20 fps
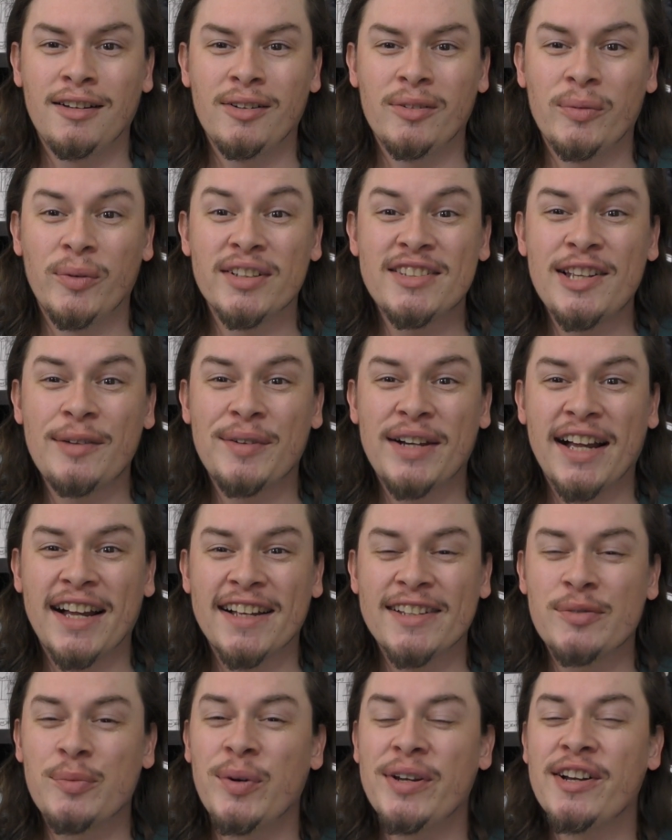What's up,
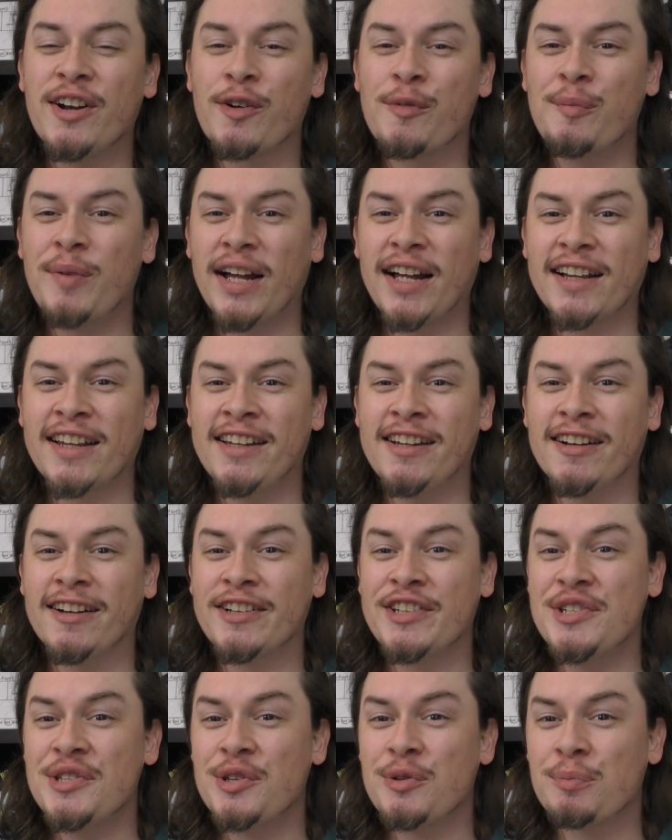guys? We are back here at
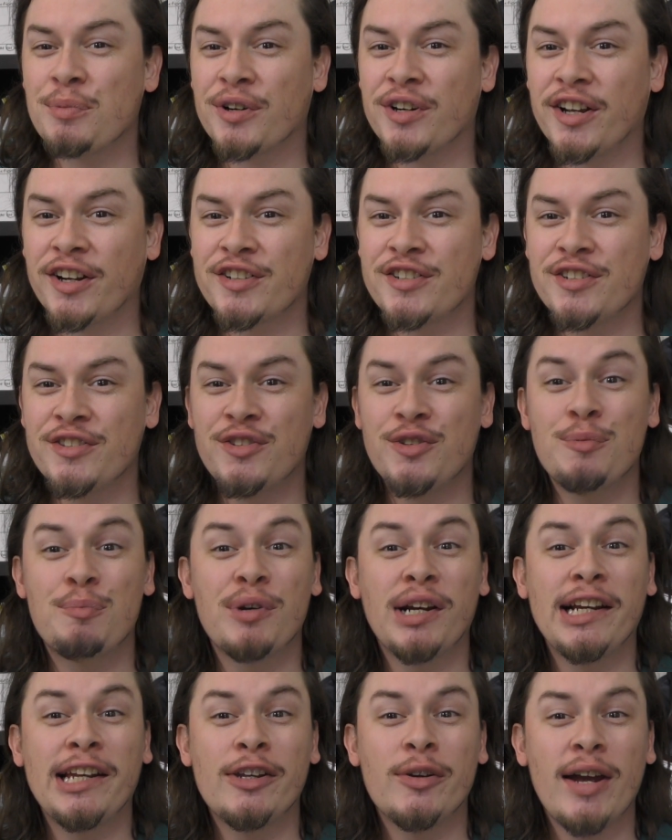Houston Productions to
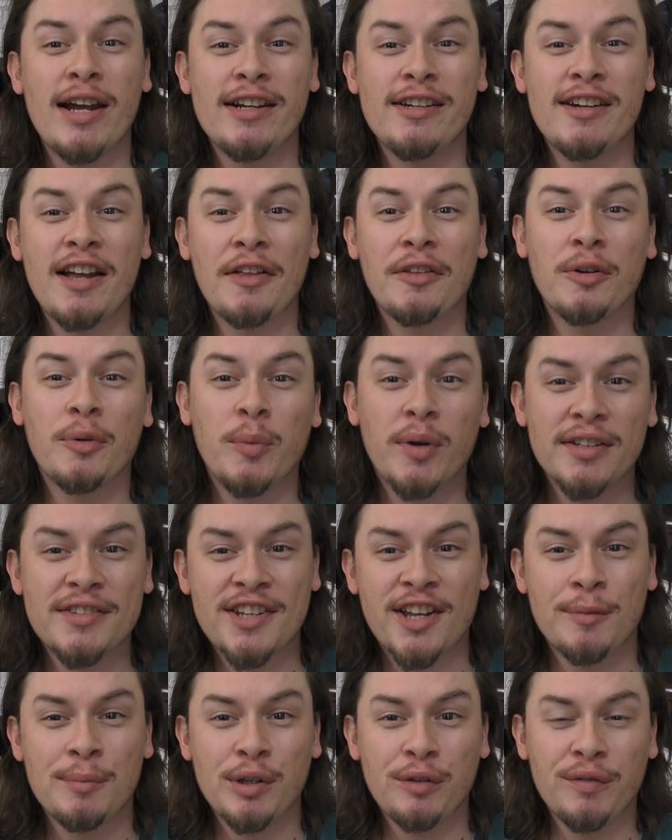bring you another What's
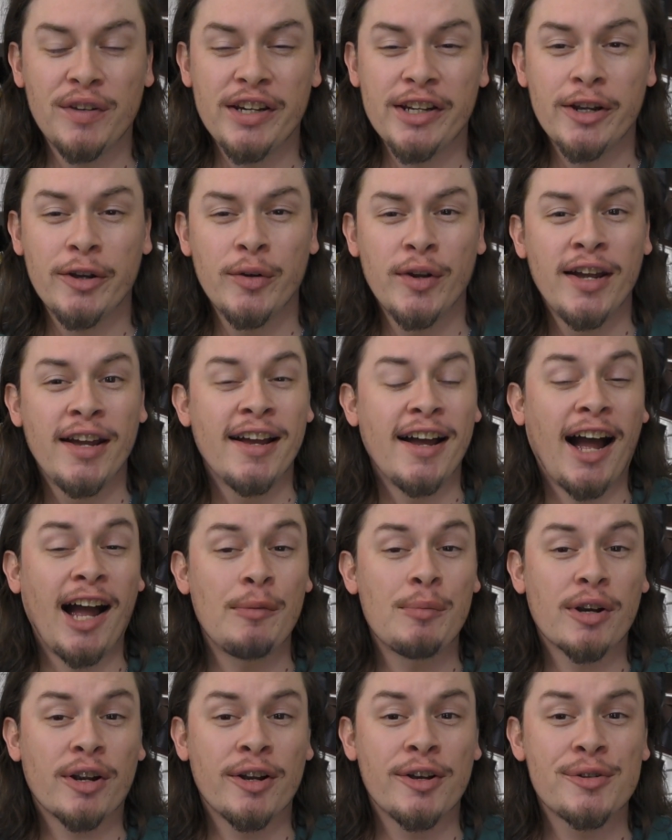Coming video. I'm
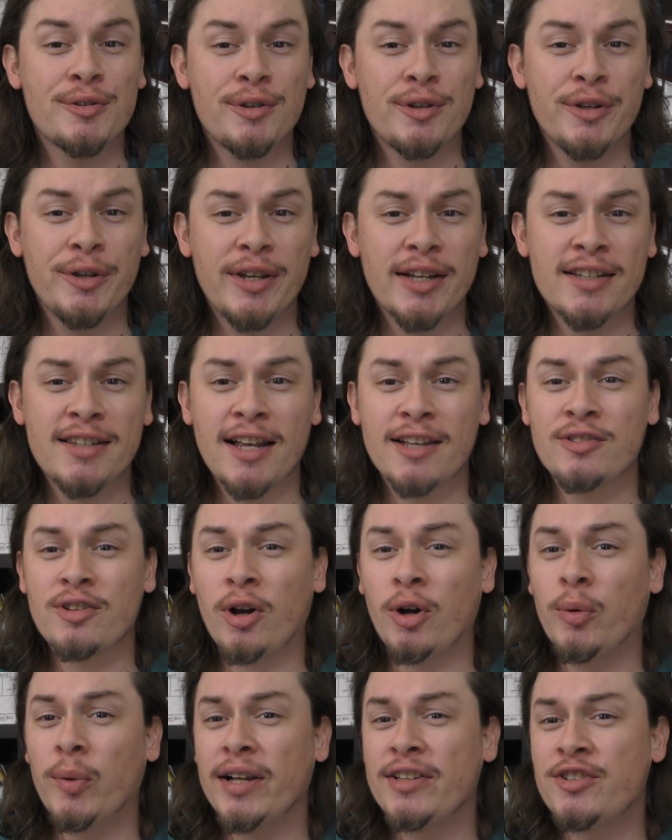your host Lucas, as
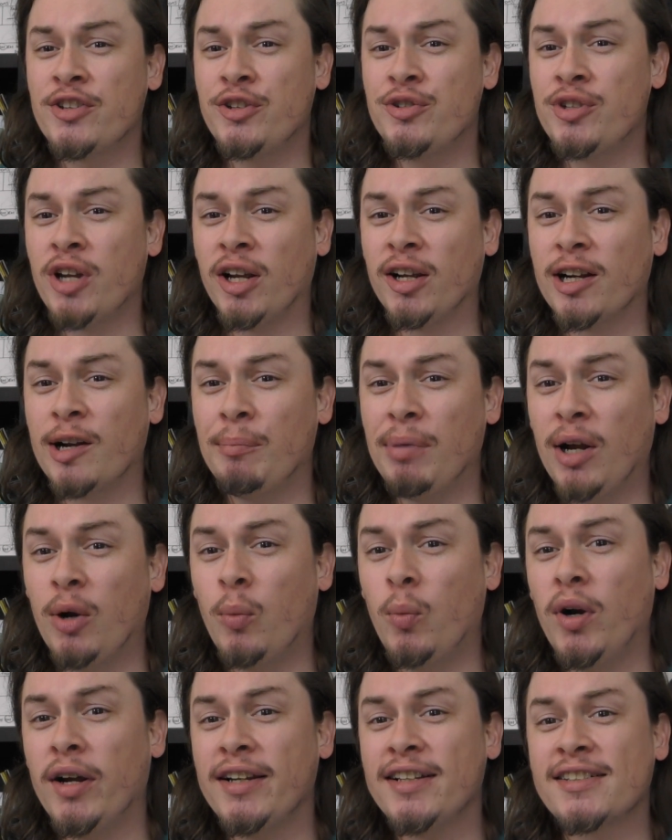always, to talk about
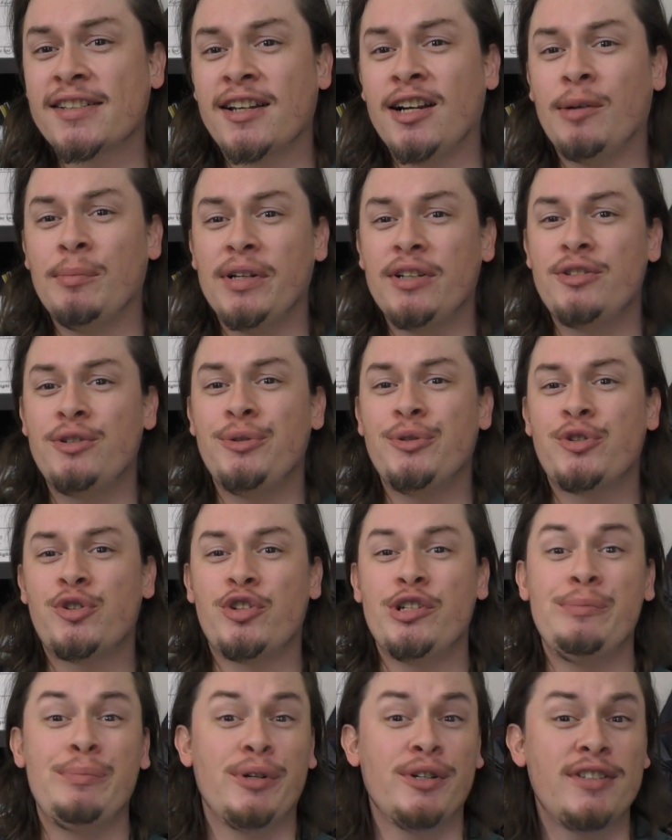what is coming to
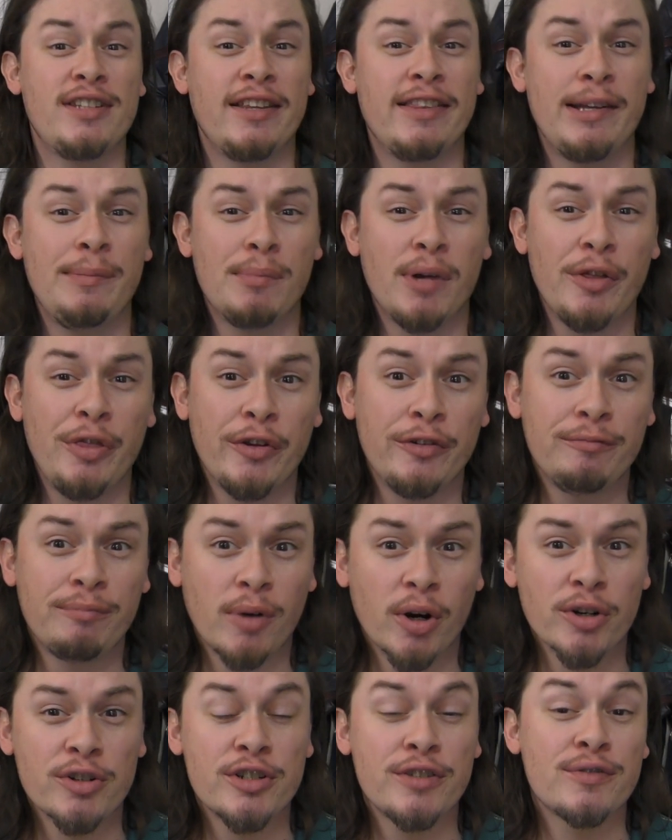streamers in the month of
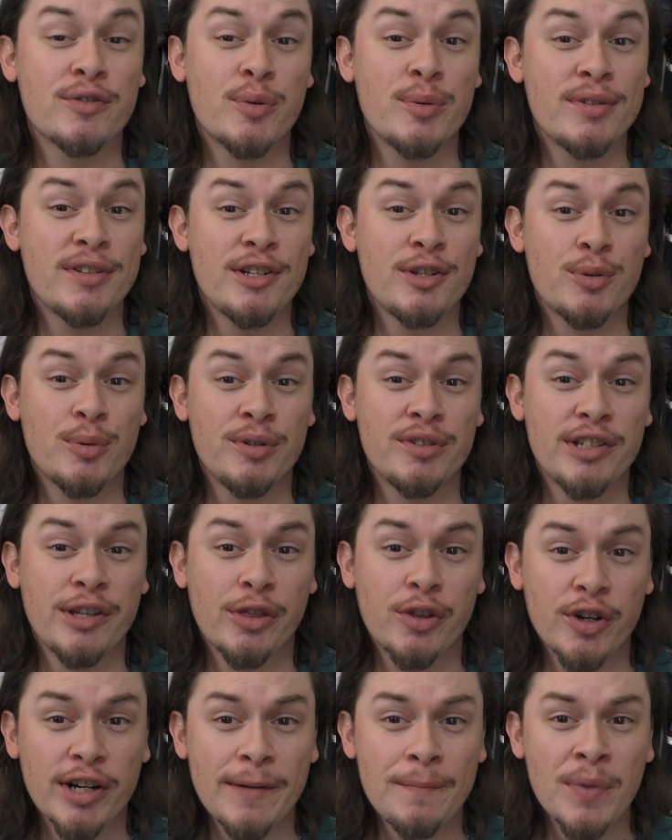March of
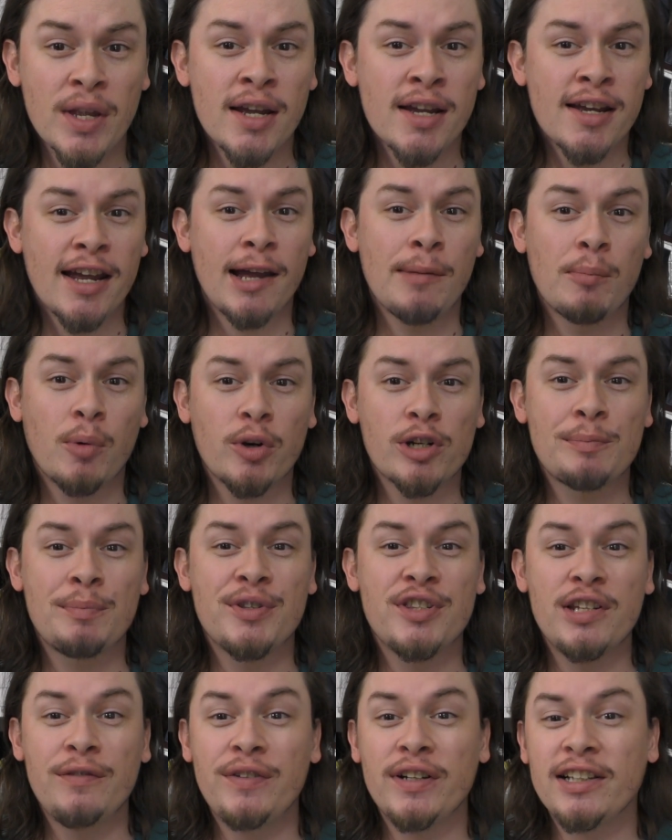2023, and more
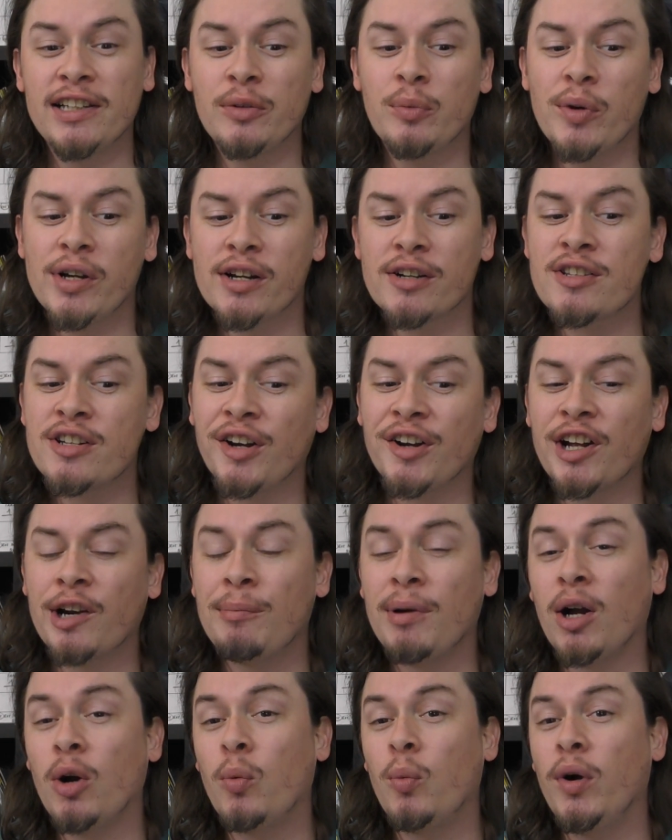specifically we are talking
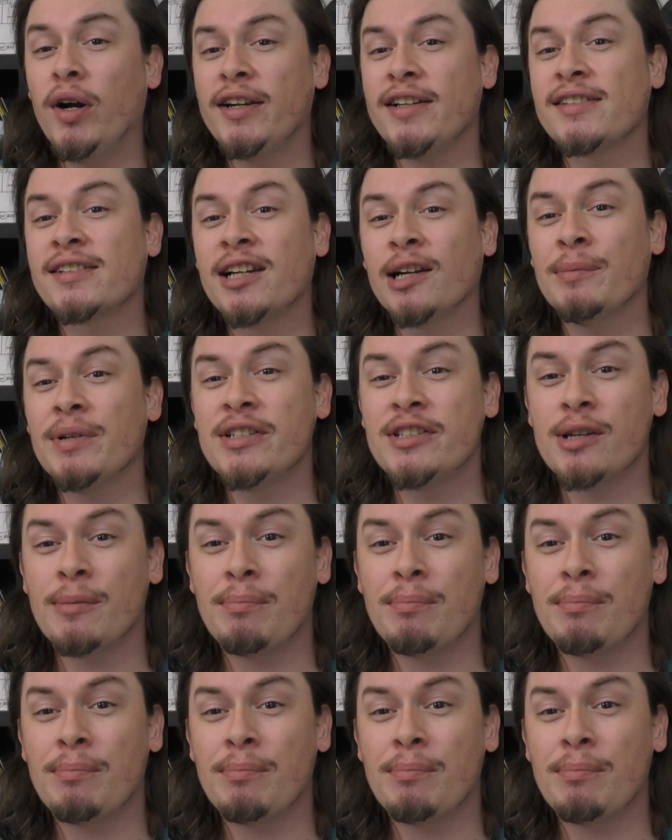about what is coming to